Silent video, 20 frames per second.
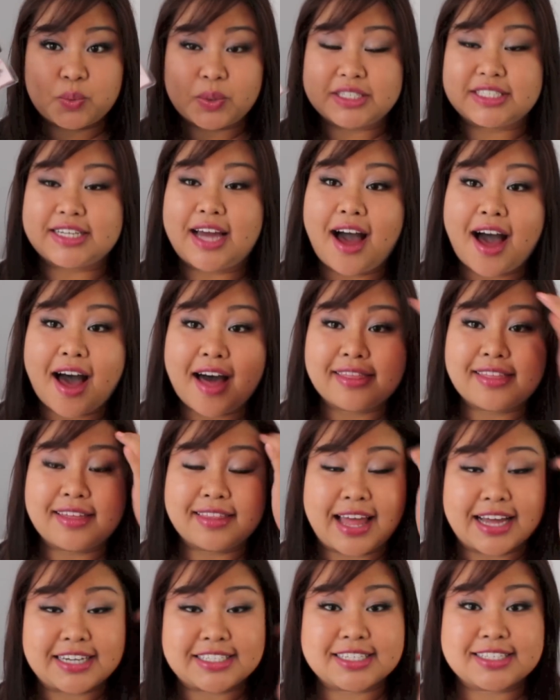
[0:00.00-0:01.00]
which are
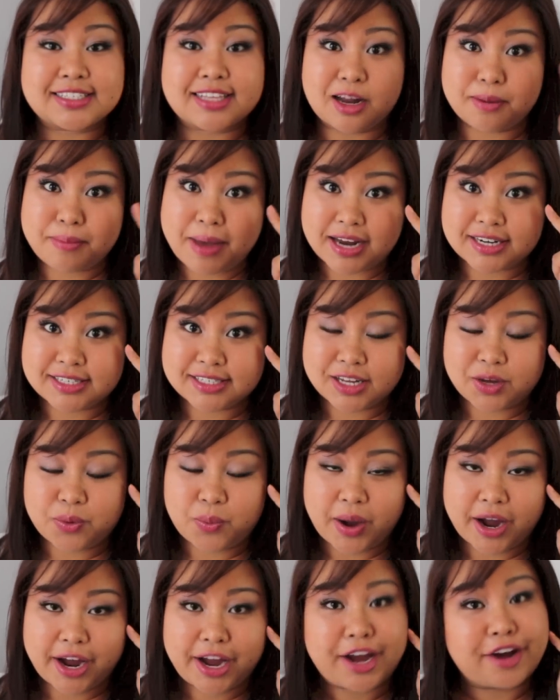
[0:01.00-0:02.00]
the lashes that I'm actually
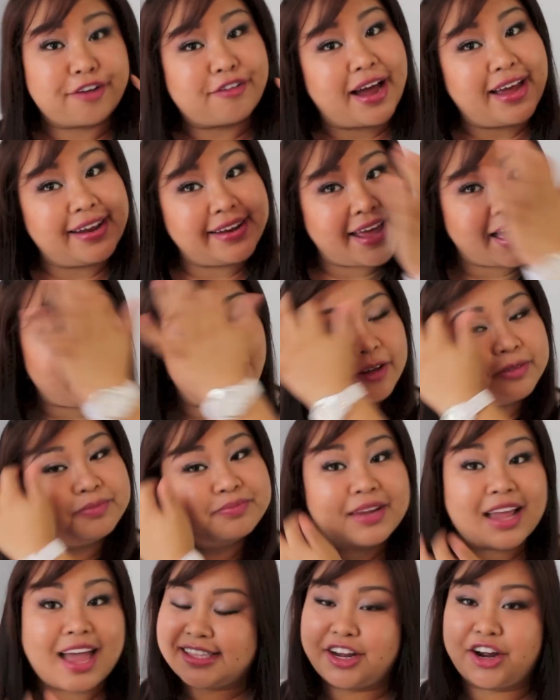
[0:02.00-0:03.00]
wearing right now.